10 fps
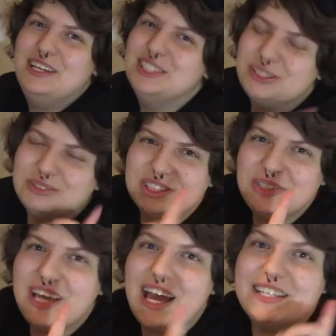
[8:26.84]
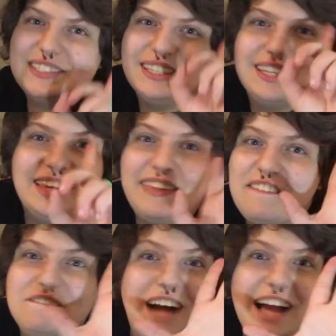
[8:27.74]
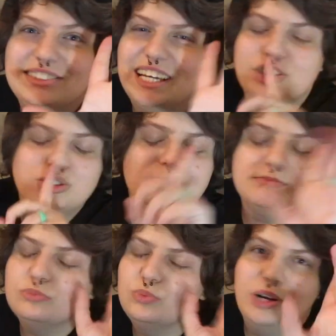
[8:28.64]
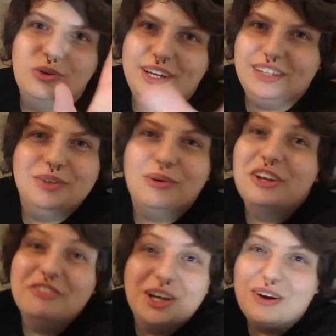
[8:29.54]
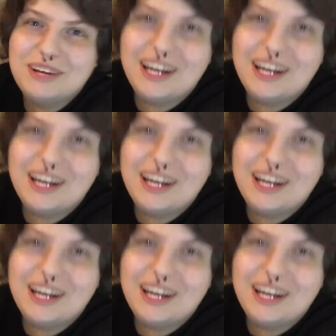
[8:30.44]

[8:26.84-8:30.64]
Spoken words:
So I'll see you guys in like 5 seconds, real quick. You won't even know I'm